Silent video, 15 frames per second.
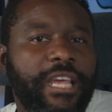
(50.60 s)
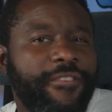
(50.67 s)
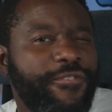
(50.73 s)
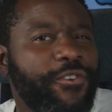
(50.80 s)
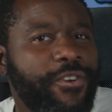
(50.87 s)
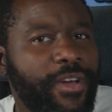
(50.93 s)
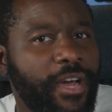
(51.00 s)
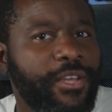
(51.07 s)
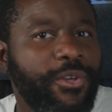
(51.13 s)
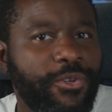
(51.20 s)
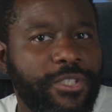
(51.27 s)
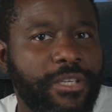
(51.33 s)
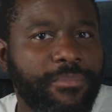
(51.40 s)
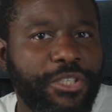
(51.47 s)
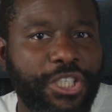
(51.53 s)
If you're not
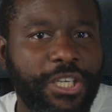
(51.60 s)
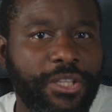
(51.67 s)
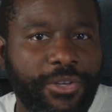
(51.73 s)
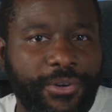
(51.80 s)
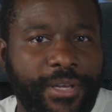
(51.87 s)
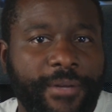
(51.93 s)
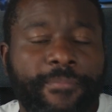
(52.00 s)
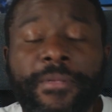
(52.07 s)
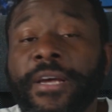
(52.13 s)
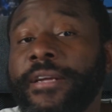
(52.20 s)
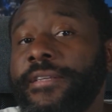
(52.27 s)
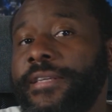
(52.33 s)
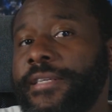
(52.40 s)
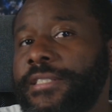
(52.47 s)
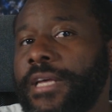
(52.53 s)
using machine learning,
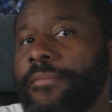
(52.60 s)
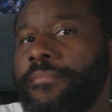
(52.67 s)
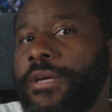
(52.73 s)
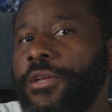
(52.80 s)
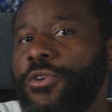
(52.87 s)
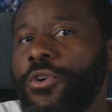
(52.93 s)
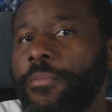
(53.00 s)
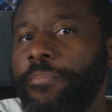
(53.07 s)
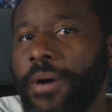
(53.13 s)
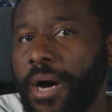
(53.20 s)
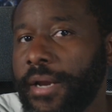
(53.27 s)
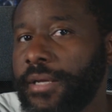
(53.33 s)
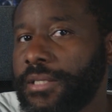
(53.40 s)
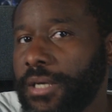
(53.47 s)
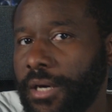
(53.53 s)
does that mean your
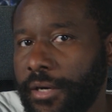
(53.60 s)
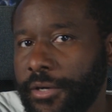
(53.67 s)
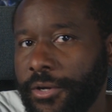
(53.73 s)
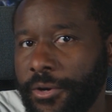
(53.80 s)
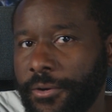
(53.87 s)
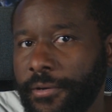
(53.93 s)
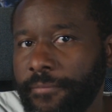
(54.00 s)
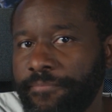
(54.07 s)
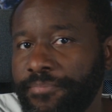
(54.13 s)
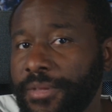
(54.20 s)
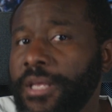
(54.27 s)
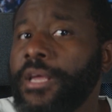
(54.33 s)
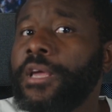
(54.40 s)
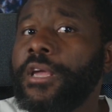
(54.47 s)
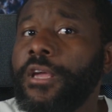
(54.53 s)
bot is hard-coded?
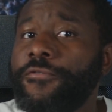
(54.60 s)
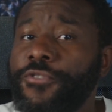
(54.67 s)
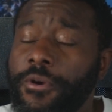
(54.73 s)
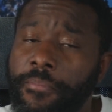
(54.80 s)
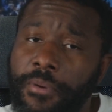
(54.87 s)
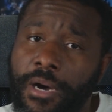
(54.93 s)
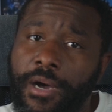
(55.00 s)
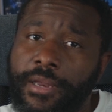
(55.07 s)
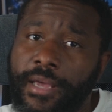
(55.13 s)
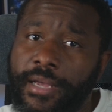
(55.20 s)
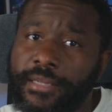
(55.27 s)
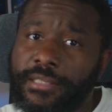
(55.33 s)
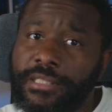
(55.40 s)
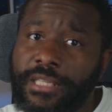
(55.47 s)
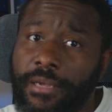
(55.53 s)
If your bot
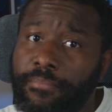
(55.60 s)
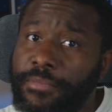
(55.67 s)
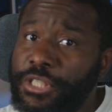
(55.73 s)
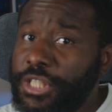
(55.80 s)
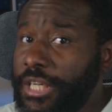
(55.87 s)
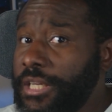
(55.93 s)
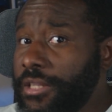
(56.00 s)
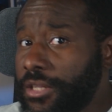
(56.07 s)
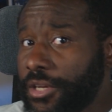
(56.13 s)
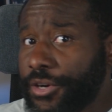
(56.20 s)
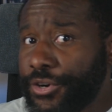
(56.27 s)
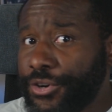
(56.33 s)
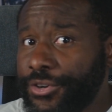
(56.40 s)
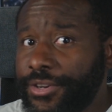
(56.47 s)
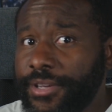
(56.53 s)
has some machine
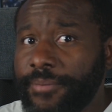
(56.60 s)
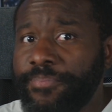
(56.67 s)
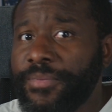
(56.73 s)
learned,